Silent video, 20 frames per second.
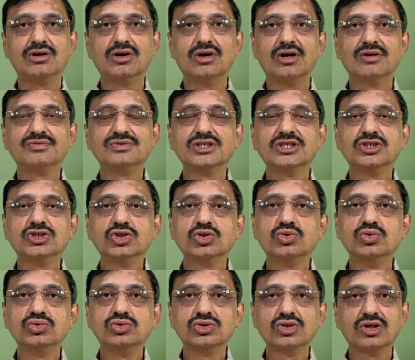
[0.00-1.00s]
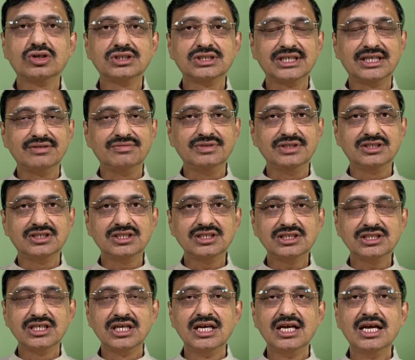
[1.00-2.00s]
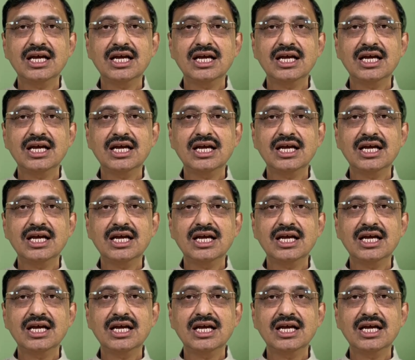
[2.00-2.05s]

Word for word: of such goods or services